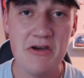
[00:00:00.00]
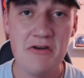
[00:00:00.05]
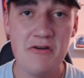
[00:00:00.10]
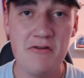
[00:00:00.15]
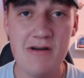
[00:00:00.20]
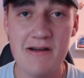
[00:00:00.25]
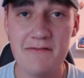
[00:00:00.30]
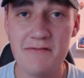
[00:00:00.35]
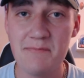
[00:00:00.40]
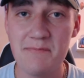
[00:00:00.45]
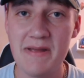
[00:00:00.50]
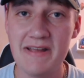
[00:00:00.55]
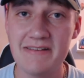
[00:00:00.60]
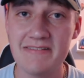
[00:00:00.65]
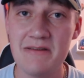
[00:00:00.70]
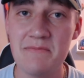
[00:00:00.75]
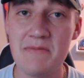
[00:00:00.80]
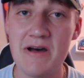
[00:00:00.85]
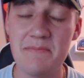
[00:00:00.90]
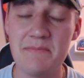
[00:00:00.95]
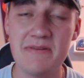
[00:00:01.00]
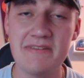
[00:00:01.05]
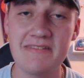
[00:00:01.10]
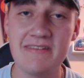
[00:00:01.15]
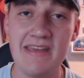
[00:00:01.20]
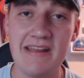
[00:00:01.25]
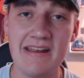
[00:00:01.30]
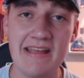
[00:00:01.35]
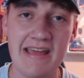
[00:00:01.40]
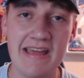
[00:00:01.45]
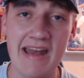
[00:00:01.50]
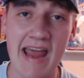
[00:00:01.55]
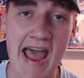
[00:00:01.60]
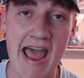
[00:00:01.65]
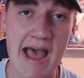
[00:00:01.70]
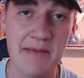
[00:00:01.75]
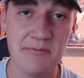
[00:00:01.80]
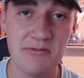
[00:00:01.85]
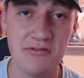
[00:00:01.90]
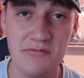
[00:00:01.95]
Whoever picks him up is getting an
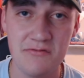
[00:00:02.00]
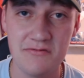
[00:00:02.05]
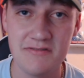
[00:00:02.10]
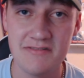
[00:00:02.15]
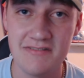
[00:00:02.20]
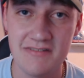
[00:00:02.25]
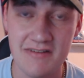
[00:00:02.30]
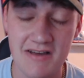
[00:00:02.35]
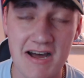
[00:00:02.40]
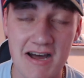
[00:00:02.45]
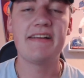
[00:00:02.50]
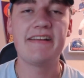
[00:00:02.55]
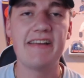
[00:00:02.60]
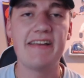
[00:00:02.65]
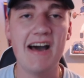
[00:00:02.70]
absolute stud.